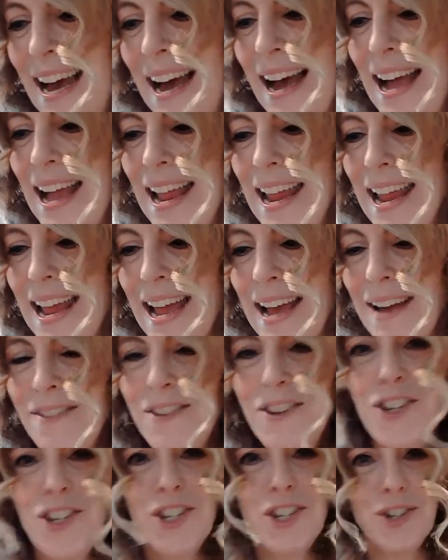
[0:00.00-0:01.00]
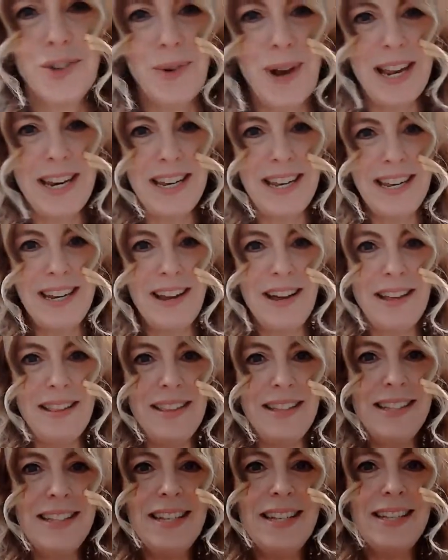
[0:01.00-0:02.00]
I have shredded,
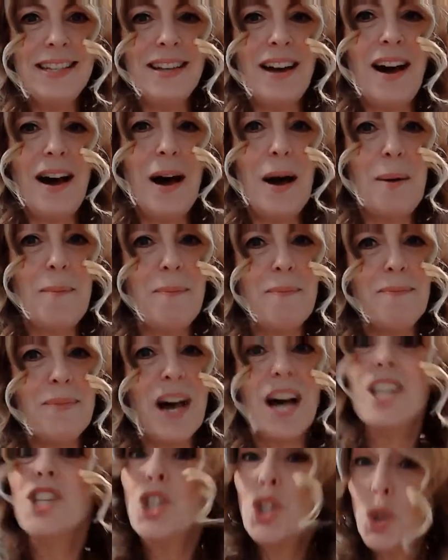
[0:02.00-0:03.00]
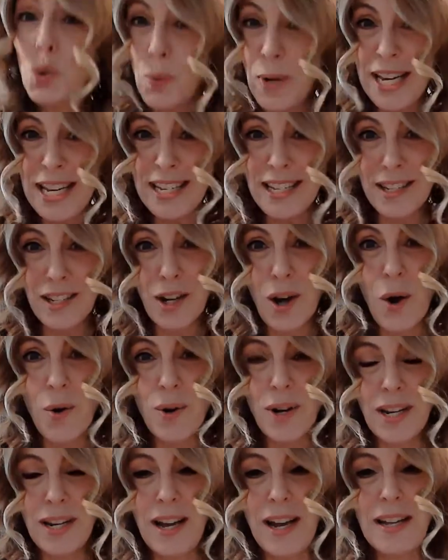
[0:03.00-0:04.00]
this is um, unsweetened
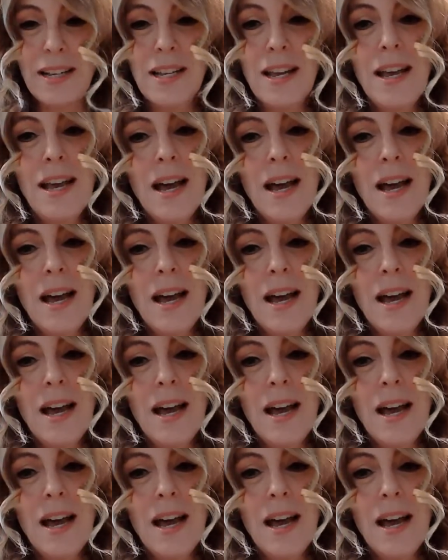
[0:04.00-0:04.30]
coconut.